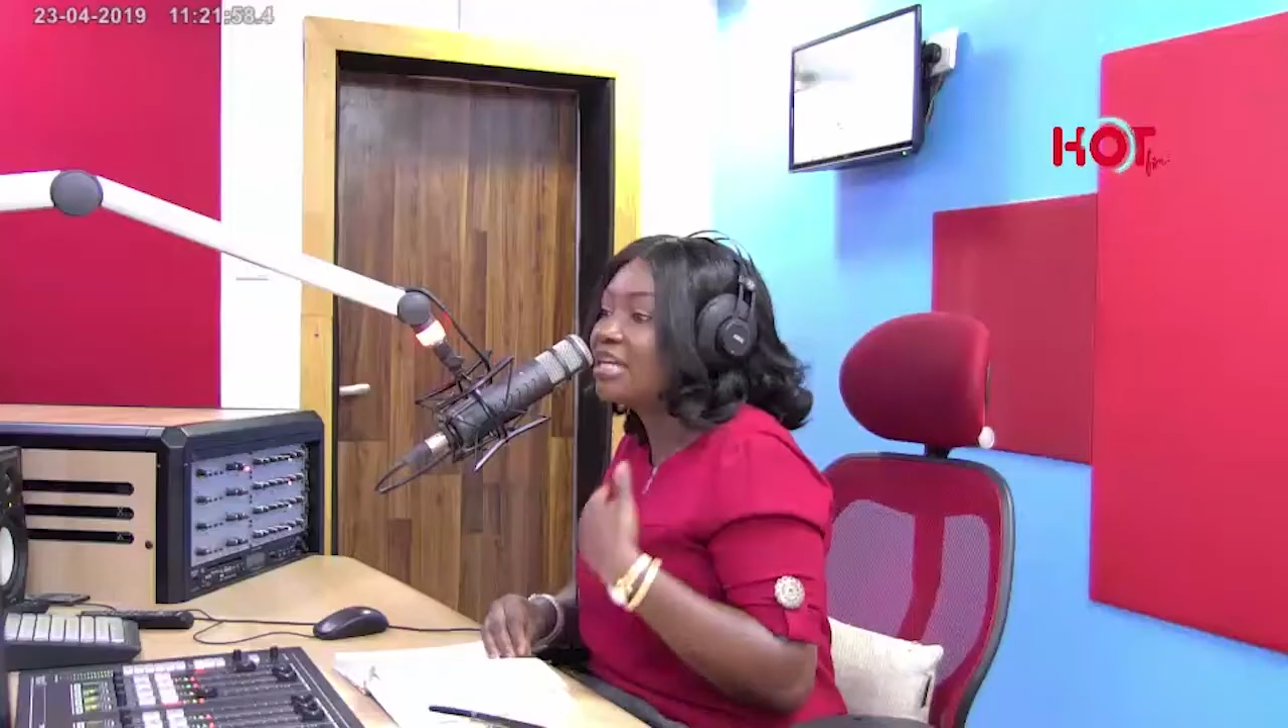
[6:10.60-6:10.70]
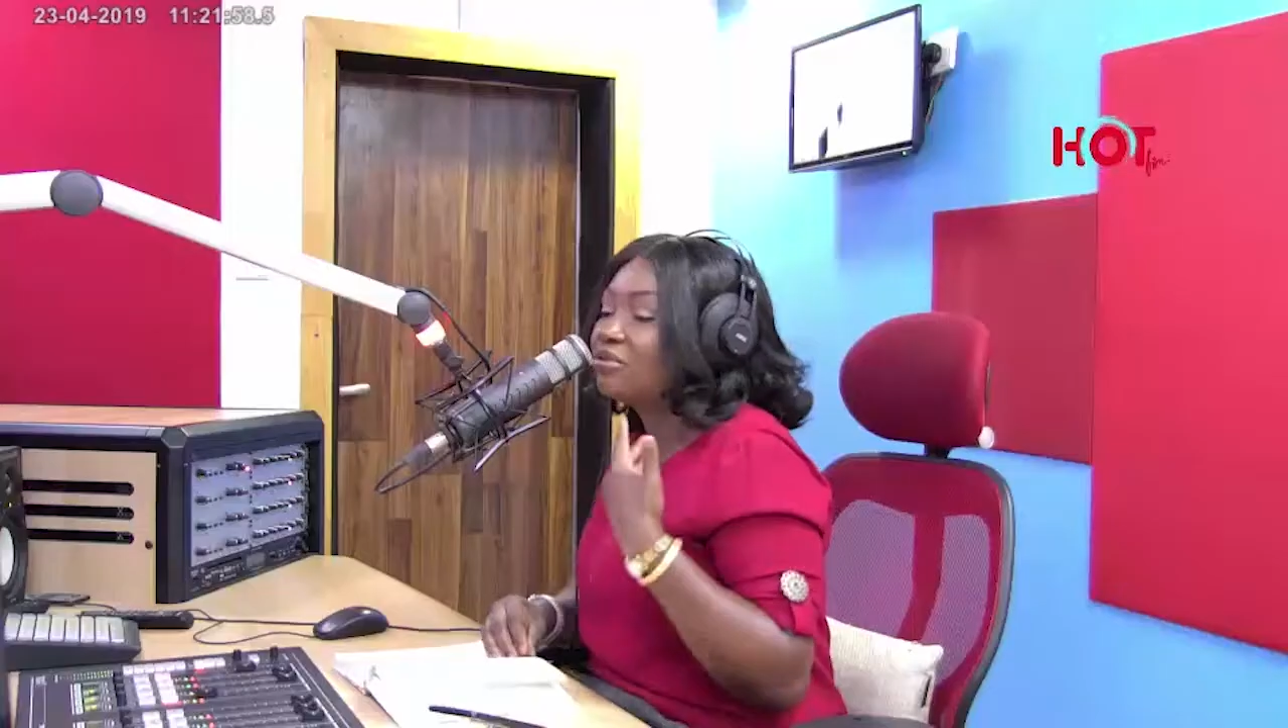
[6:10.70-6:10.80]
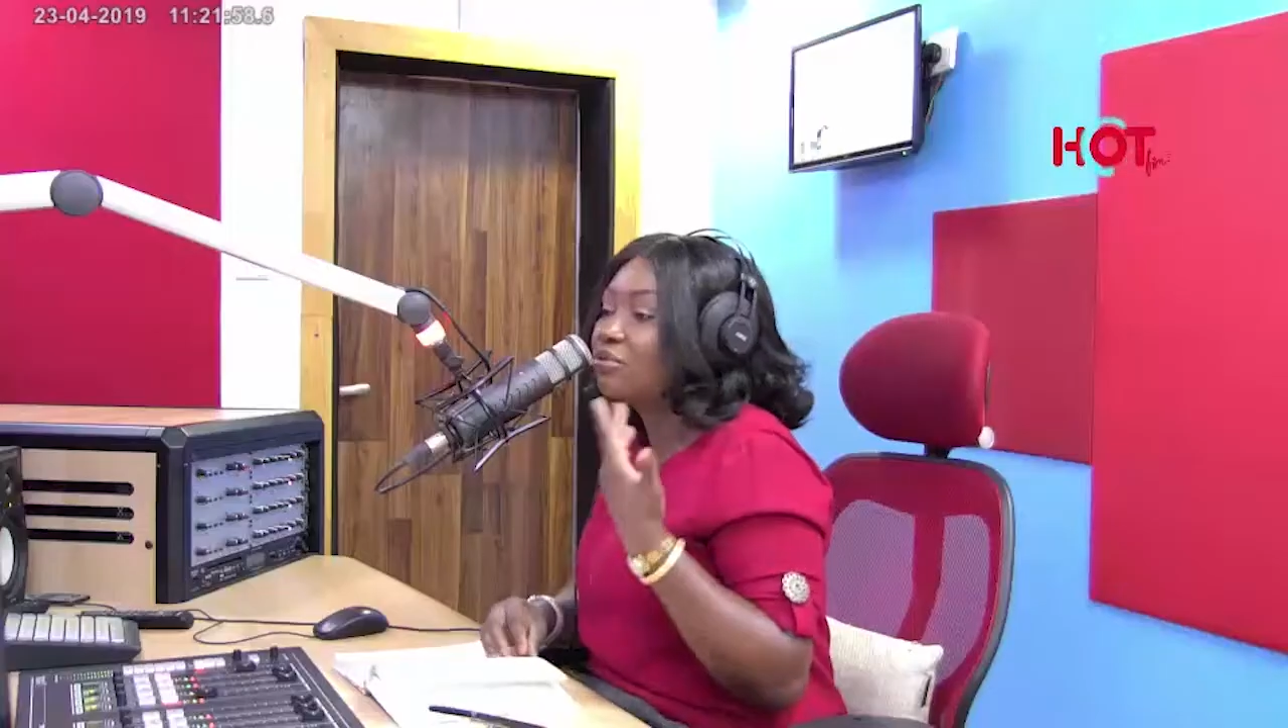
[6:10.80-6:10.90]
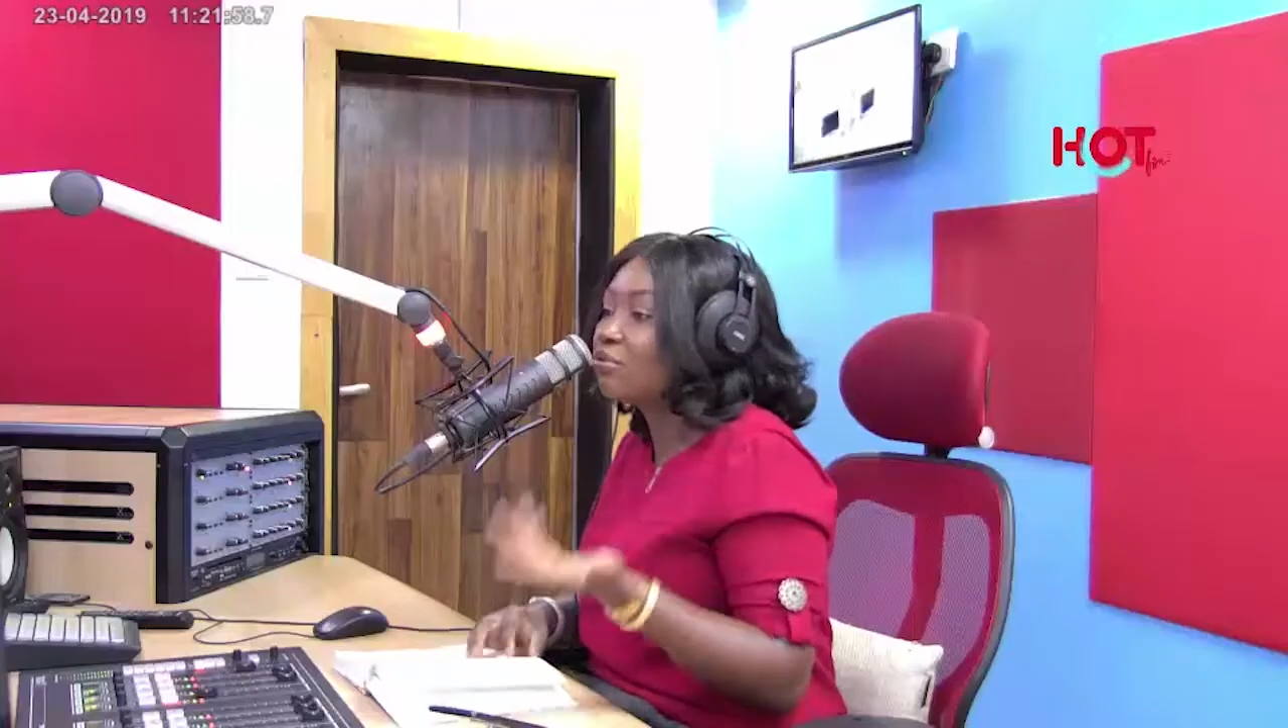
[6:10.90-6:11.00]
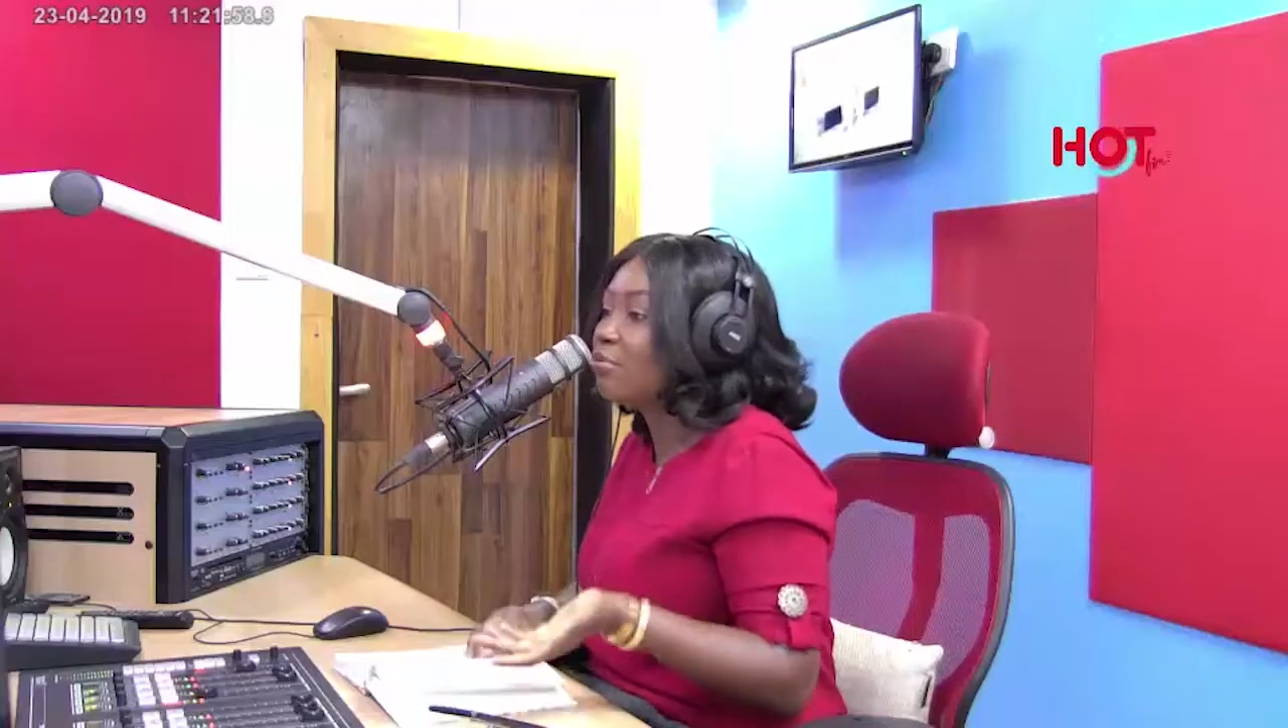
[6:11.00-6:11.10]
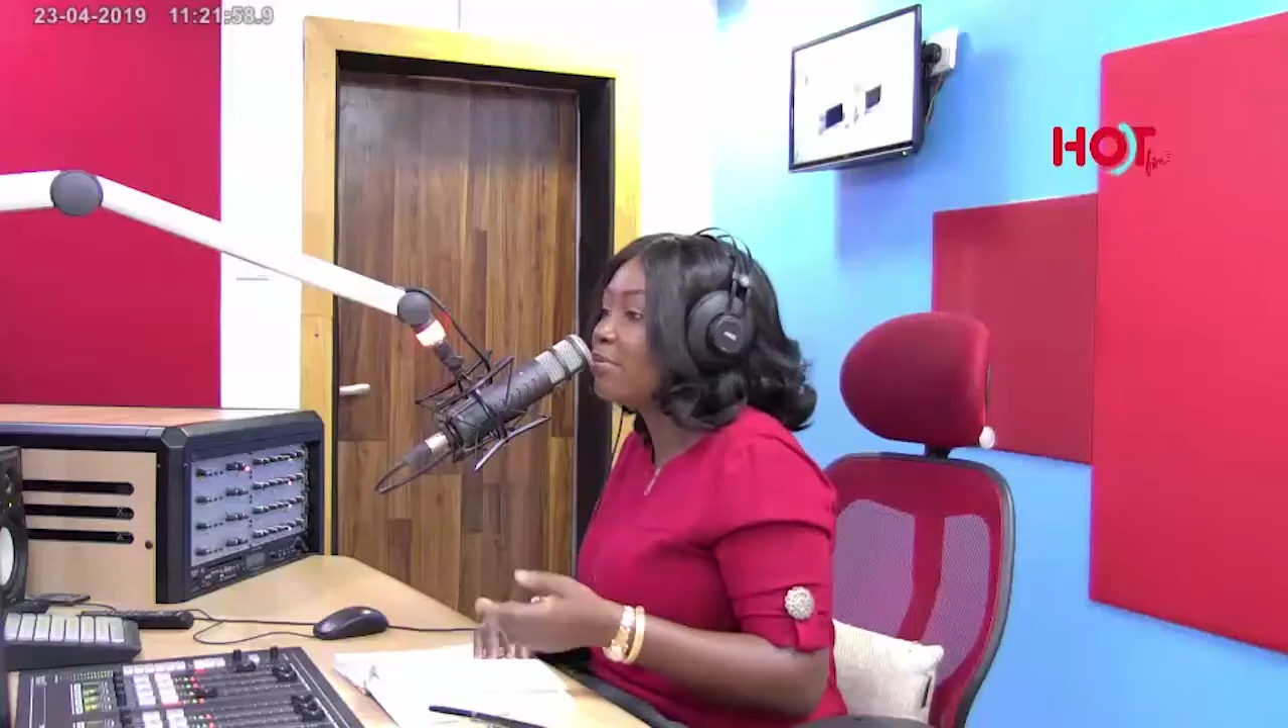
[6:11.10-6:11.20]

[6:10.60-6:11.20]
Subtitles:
like throw